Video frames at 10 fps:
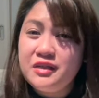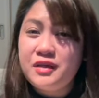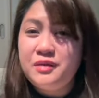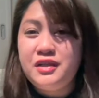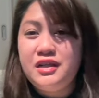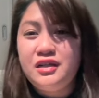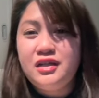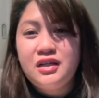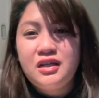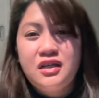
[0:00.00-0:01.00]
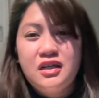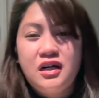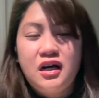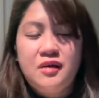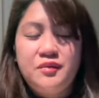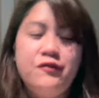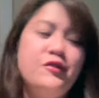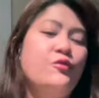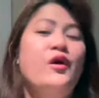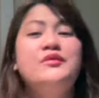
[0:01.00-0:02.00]
Maybe if
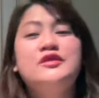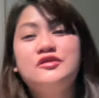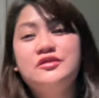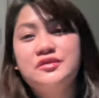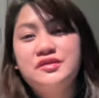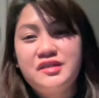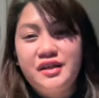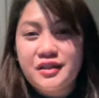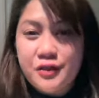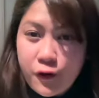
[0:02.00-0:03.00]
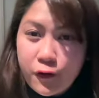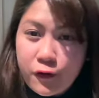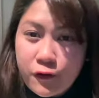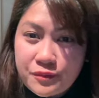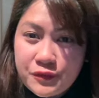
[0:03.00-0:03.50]
you want me to do stay at home,